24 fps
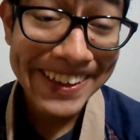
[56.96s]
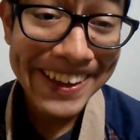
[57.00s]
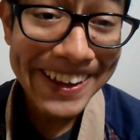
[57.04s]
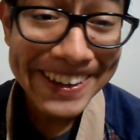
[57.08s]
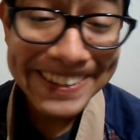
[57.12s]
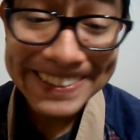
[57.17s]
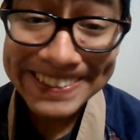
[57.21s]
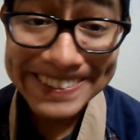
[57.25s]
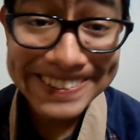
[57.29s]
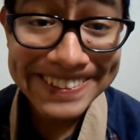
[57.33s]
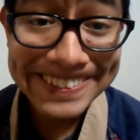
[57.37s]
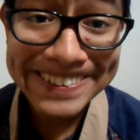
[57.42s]

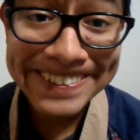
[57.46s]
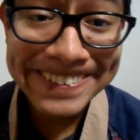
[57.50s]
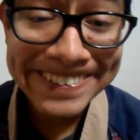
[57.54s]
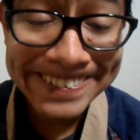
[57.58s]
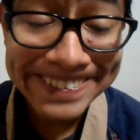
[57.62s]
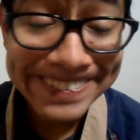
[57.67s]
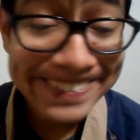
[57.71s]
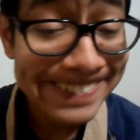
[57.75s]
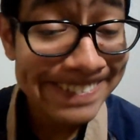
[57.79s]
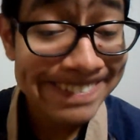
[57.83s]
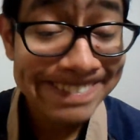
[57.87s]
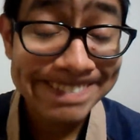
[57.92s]
Yeah,
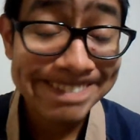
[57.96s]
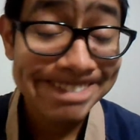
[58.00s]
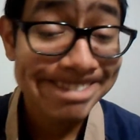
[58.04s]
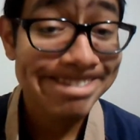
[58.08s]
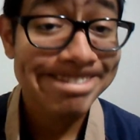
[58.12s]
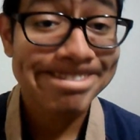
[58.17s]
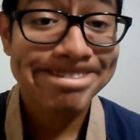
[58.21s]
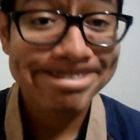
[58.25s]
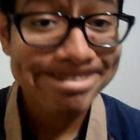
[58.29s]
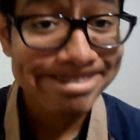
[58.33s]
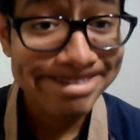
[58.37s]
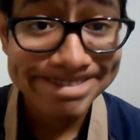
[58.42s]
sure,
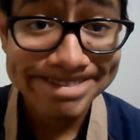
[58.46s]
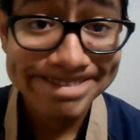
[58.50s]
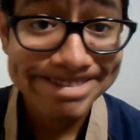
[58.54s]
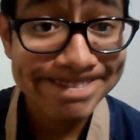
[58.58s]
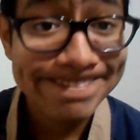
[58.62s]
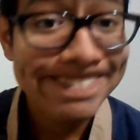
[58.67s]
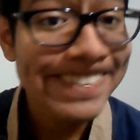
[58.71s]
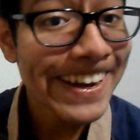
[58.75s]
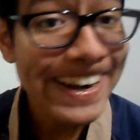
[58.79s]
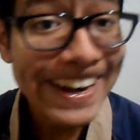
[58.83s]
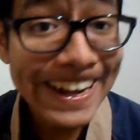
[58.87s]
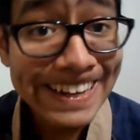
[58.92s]

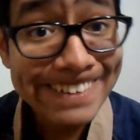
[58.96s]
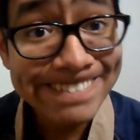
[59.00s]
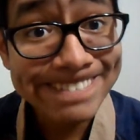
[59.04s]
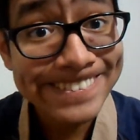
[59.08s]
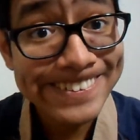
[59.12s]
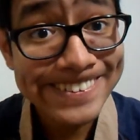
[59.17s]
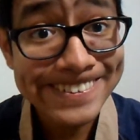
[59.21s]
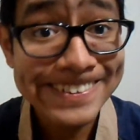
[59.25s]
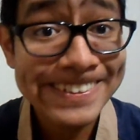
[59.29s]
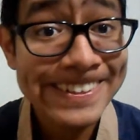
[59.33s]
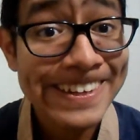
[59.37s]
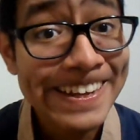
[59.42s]

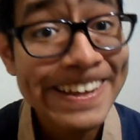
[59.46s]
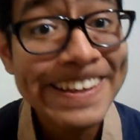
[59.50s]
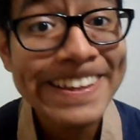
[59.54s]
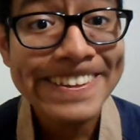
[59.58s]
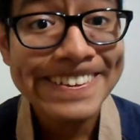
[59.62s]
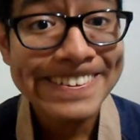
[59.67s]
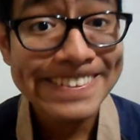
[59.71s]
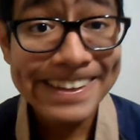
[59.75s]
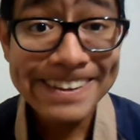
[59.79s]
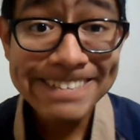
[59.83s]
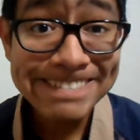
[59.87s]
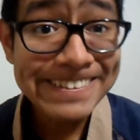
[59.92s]
whatever.
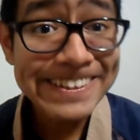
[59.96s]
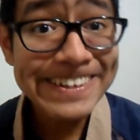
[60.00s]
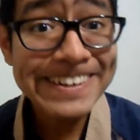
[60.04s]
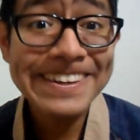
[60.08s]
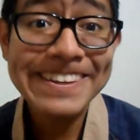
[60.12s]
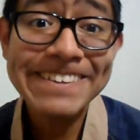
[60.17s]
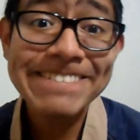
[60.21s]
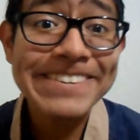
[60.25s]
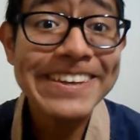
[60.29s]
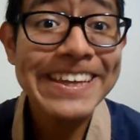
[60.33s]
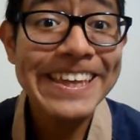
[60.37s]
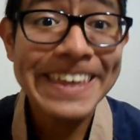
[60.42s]
Some
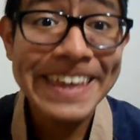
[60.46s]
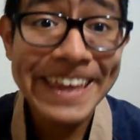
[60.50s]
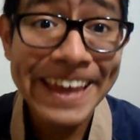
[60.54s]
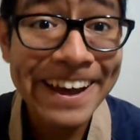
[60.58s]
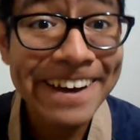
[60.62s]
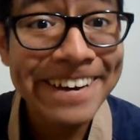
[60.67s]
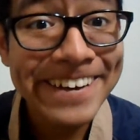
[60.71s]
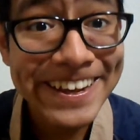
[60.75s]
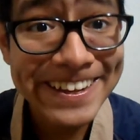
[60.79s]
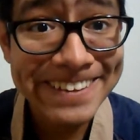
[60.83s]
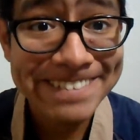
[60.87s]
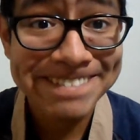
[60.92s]
didn't even
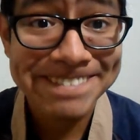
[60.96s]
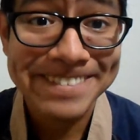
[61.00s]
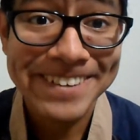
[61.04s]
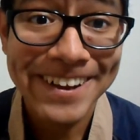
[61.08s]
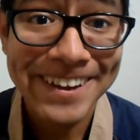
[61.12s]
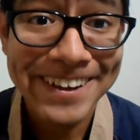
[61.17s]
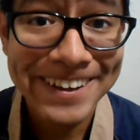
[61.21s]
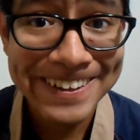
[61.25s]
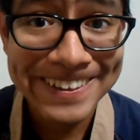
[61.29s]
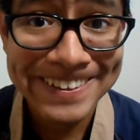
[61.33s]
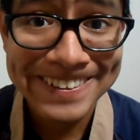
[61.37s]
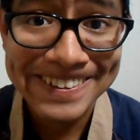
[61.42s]
count as
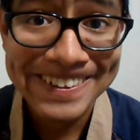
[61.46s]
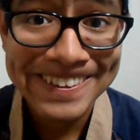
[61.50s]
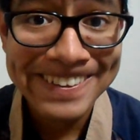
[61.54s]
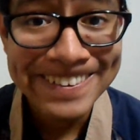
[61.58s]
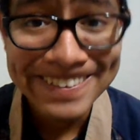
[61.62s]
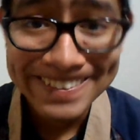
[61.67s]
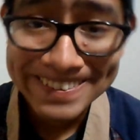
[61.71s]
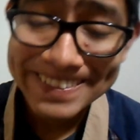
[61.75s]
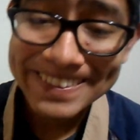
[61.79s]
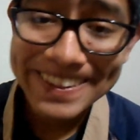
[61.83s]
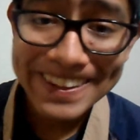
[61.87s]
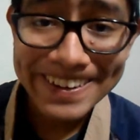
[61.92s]
vlogs.
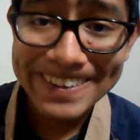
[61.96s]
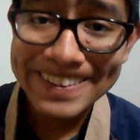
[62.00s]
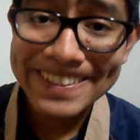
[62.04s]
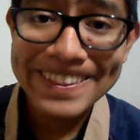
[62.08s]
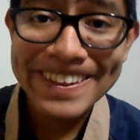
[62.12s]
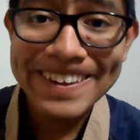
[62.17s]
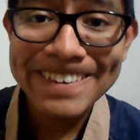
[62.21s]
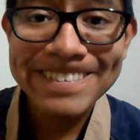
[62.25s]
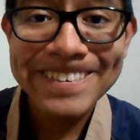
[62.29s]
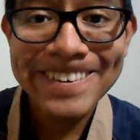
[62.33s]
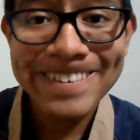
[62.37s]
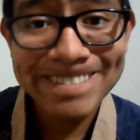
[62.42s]

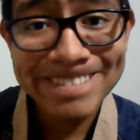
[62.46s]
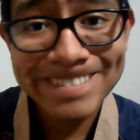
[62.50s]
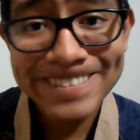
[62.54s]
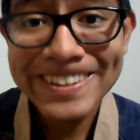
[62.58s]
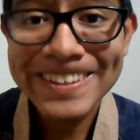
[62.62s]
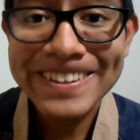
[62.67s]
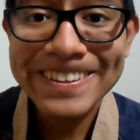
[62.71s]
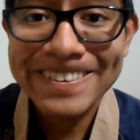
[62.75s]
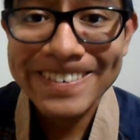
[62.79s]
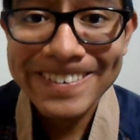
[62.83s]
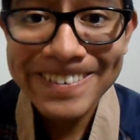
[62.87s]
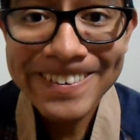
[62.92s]
That they, they were
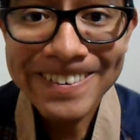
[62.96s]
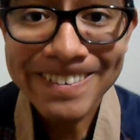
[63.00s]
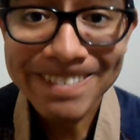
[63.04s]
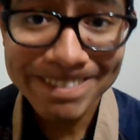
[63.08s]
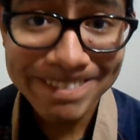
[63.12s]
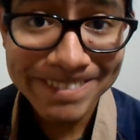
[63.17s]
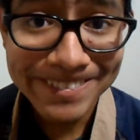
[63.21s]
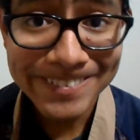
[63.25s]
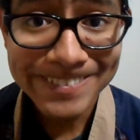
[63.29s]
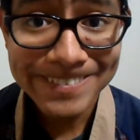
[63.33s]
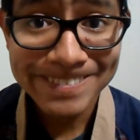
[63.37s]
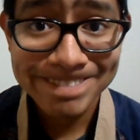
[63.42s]
really
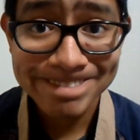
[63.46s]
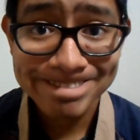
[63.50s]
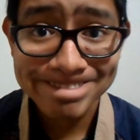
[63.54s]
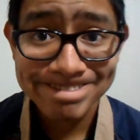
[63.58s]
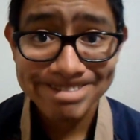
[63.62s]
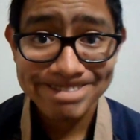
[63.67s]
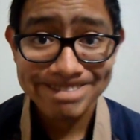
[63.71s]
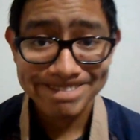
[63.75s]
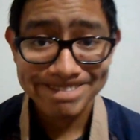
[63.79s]
horrible.